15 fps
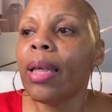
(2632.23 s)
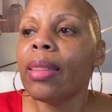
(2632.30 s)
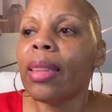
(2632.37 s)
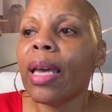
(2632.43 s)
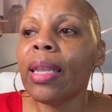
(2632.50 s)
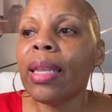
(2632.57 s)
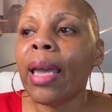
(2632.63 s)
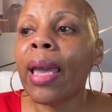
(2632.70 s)

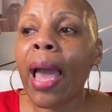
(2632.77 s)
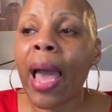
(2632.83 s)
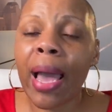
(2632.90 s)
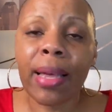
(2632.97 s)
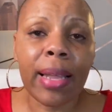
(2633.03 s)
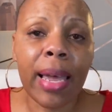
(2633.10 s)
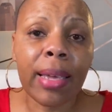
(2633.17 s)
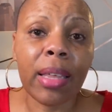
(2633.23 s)
Then they
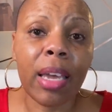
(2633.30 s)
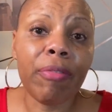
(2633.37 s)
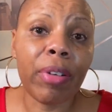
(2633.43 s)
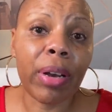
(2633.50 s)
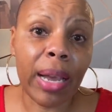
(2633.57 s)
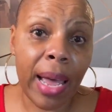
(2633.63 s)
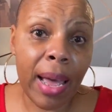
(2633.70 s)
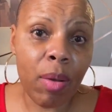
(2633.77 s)
act like they
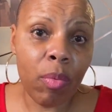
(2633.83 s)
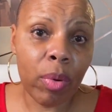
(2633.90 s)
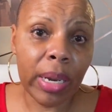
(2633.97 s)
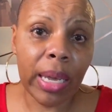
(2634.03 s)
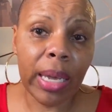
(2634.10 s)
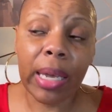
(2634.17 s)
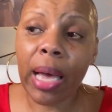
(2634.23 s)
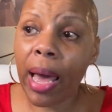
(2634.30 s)
forgot where
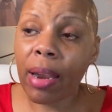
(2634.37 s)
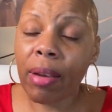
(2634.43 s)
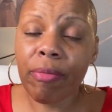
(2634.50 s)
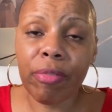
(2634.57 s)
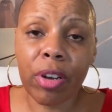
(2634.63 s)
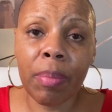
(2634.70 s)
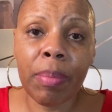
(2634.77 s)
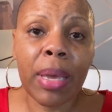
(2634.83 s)
they got it
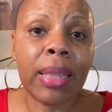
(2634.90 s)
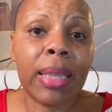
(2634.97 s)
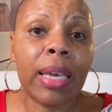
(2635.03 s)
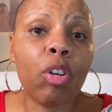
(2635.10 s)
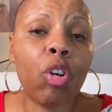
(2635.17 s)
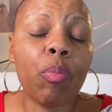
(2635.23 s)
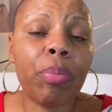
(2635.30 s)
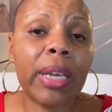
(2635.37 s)
from and they
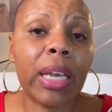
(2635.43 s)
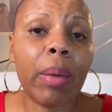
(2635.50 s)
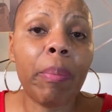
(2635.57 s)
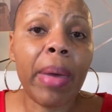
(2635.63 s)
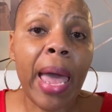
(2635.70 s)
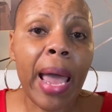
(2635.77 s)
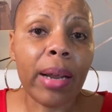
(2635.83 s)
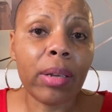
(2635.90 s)
don't bring it
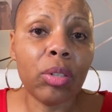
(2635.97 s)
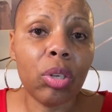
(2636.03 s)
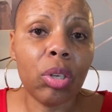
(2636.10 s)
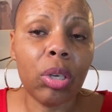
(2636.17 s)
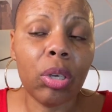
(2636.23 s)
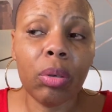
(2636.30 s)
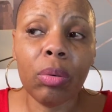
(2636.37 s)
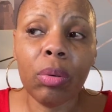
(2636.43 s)
back to
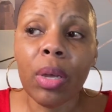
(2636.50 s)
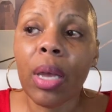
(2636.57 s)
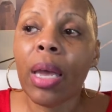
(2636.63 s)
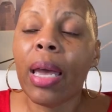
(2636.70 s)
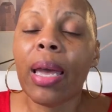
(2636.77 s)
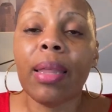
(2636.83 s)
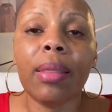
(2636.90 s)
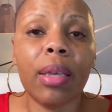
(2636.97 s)
you.
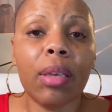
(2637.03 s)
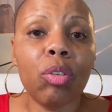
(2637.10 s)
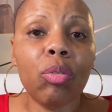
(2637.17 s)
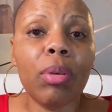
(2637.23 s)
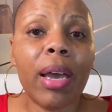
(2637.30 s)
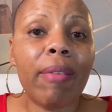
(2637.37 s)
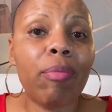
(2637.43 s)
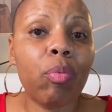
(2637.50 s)
And then you
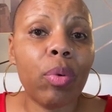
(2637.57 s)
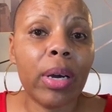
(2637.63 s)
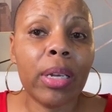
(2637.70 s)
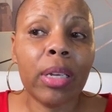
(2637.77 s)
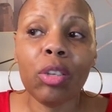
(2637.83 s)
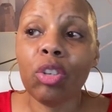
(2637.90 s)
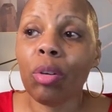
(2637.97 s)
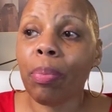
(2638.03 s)
have one
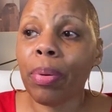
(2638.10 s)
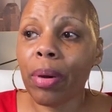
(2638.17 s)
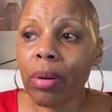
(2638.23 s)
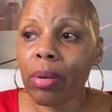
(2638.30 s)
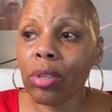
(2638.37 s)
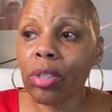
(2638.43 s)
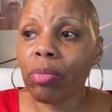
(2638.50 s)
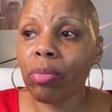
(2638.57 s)
in your
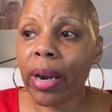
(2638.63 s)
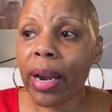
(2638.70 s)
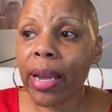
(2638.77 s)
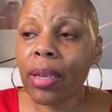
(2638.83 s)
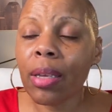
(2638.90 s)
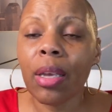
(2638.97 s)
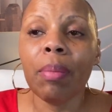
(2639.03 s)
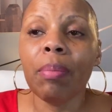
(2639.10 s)
purse,
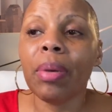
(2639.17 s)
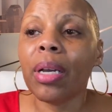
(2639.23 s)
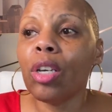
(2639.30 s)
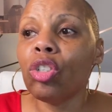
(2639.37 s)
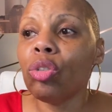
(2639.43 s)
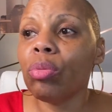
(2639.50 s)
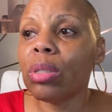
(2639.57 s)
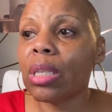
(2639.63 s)
right?
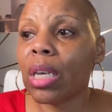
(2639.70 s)
Because you was